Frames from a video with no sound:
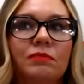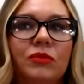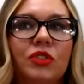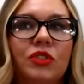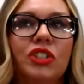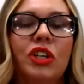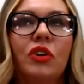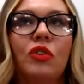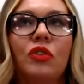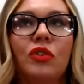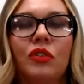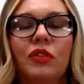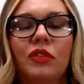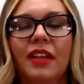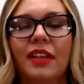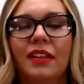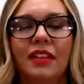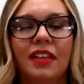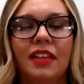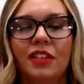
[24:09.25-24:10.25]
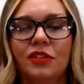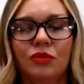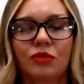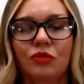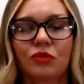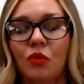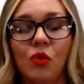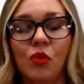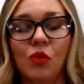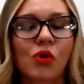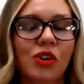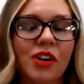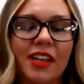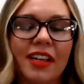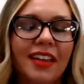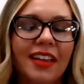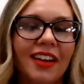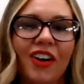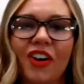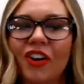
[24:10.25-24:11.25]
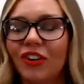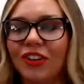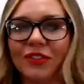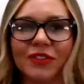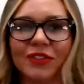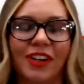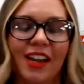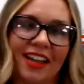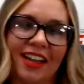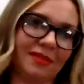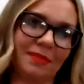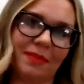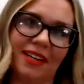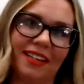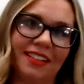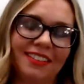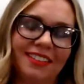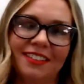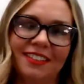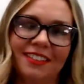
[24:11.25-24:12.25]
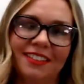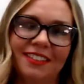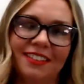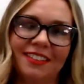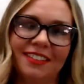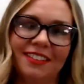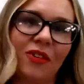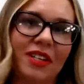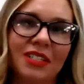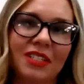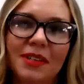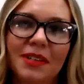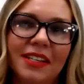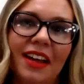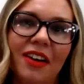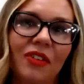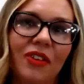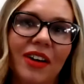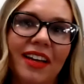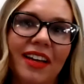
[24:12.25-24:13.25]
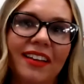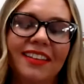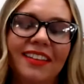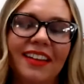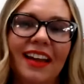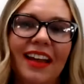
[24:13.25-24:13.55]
So it's rewarding in all different aspects. It's always been that way.